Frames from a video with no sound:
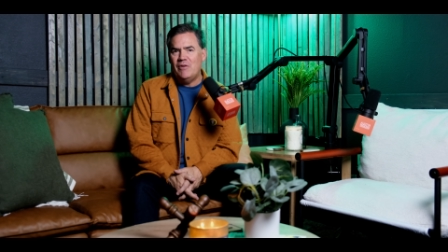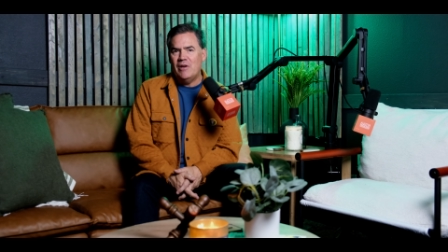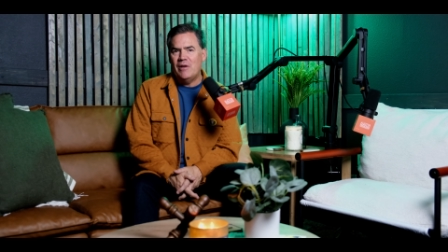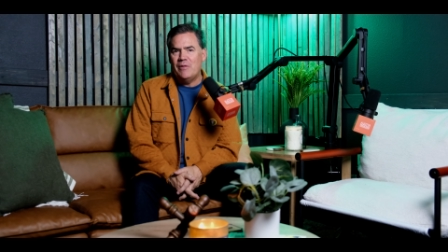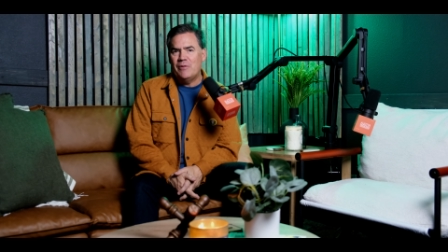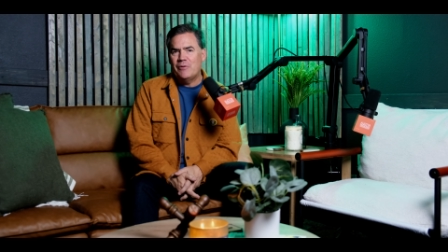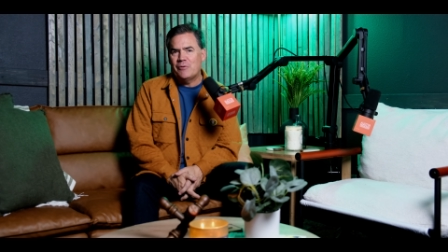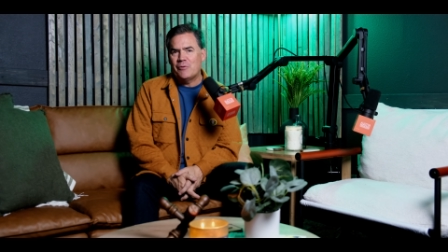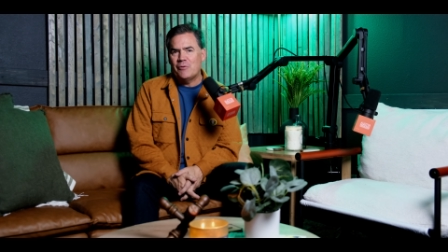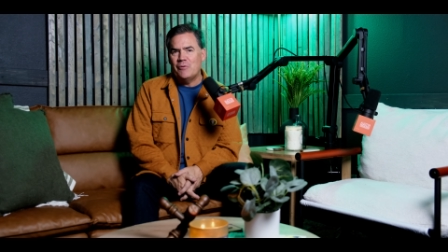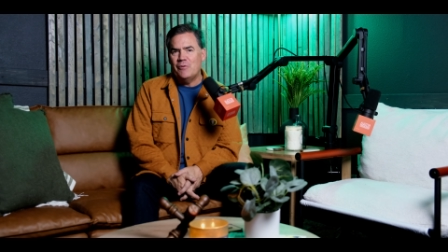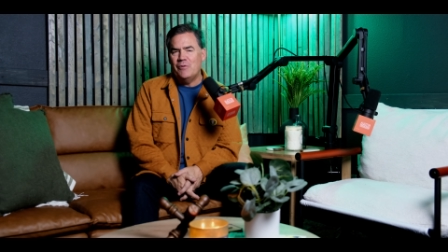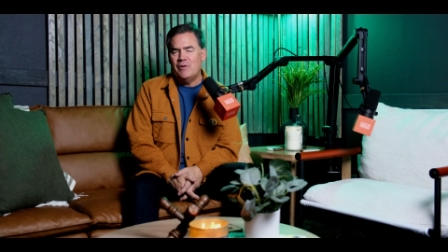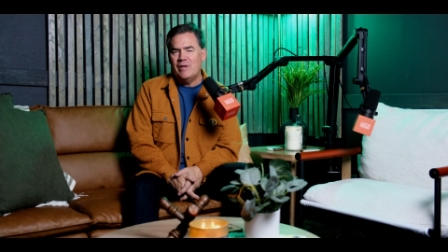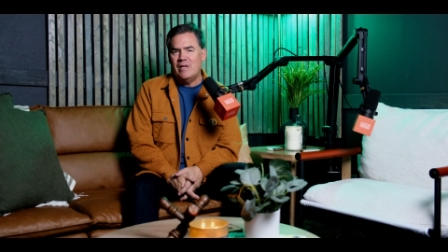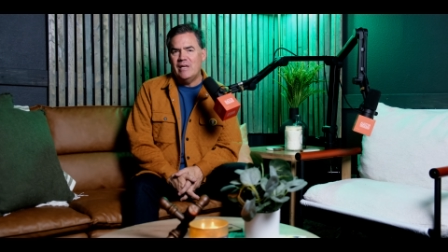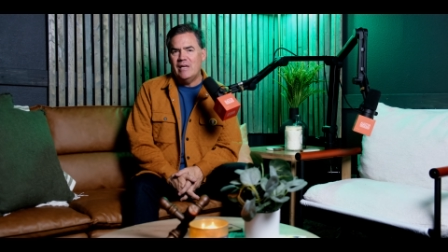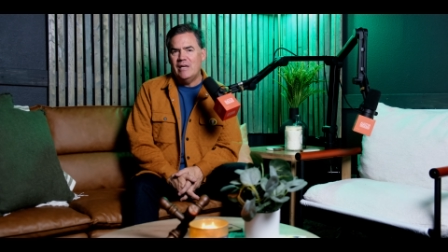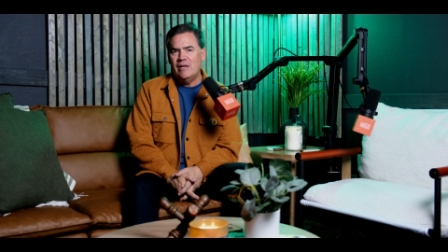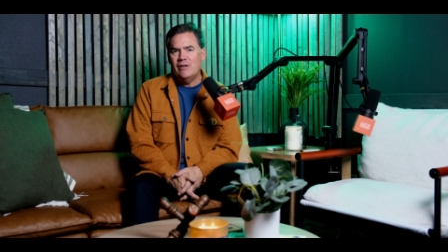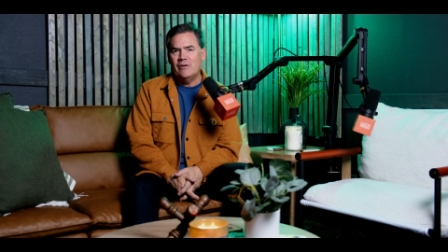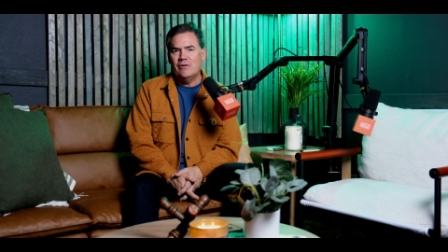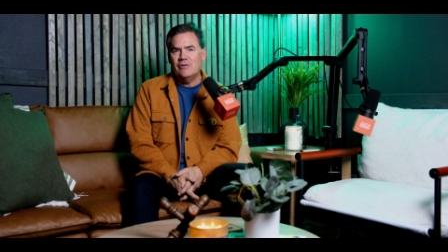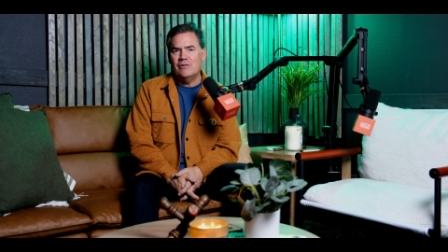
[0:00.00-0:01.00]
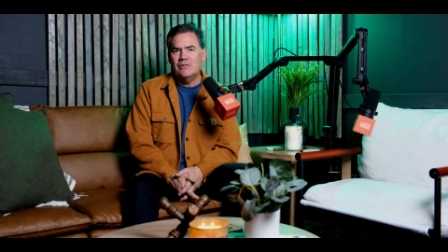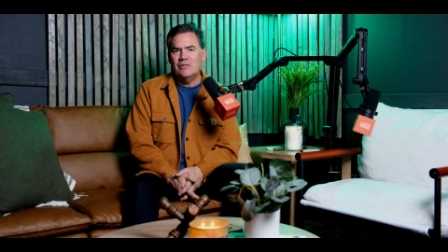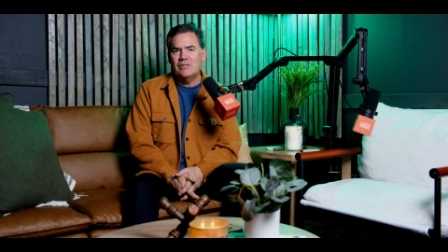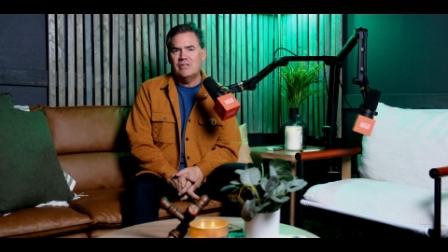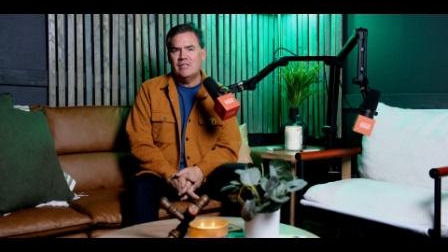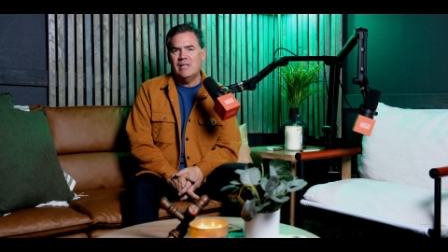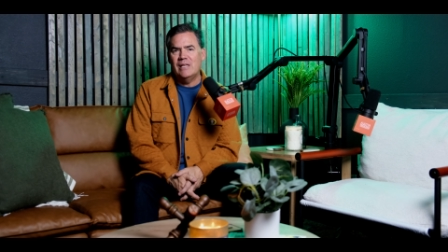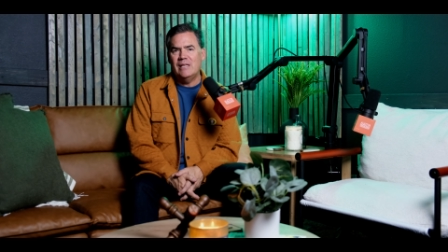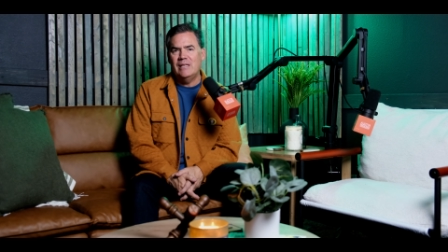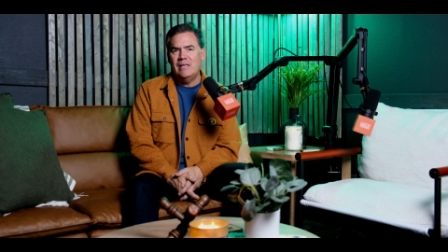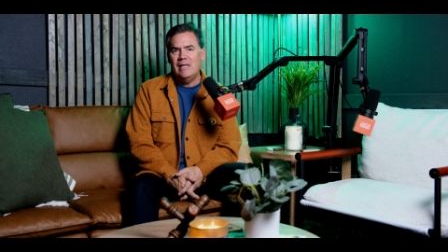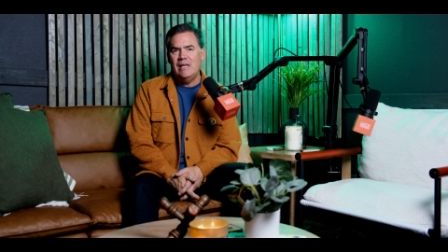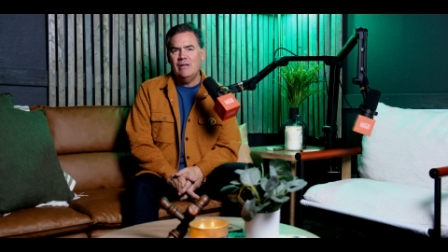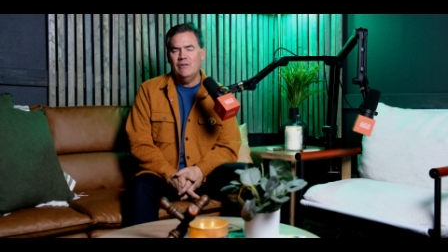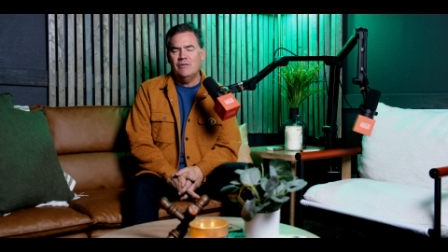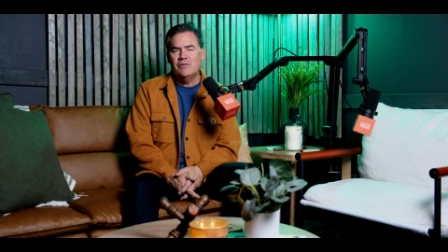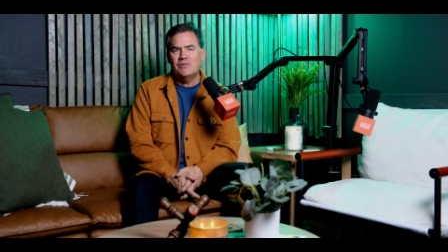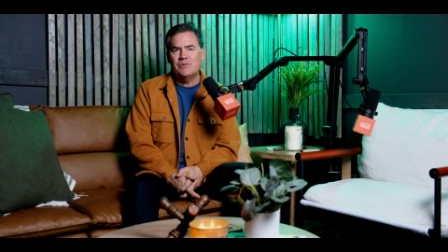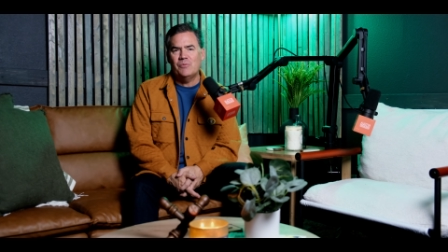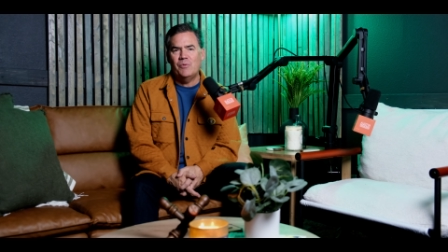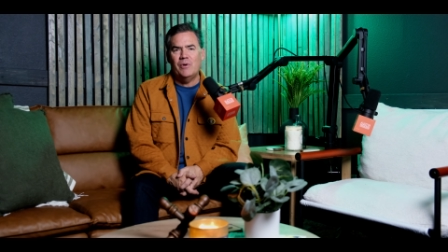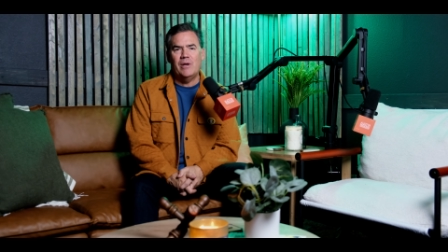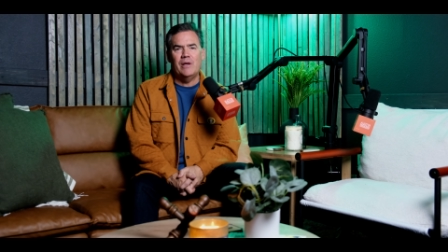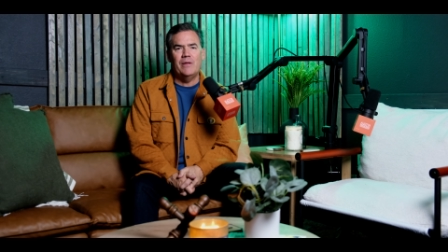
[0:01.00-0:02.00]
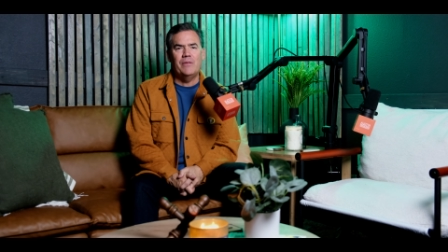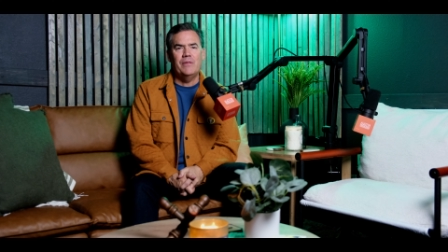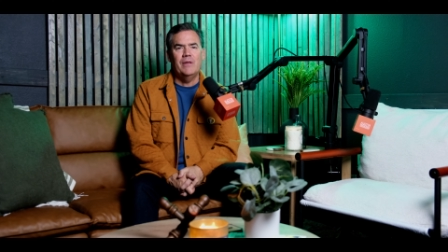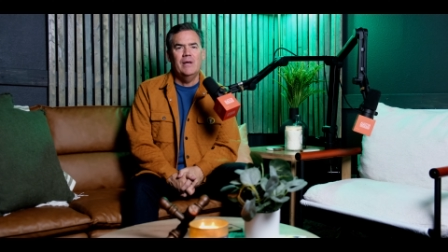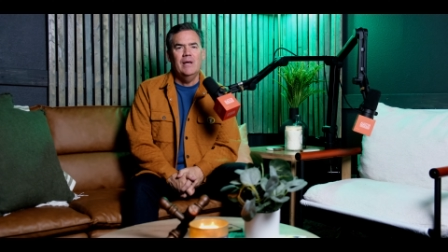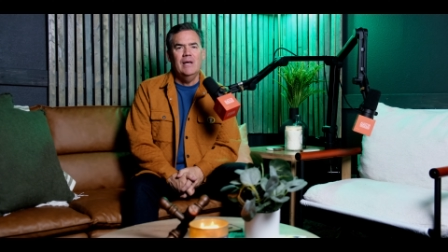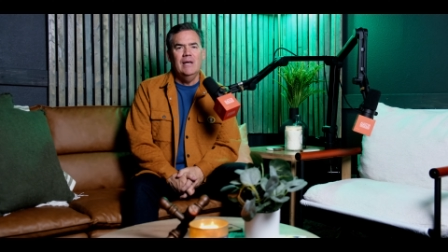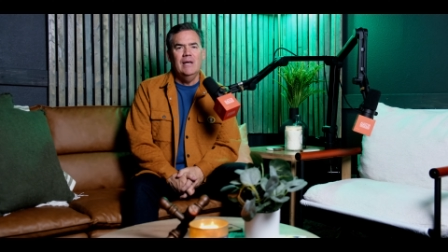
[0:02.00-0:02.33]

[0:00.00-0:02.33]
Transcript: done through the years that deals with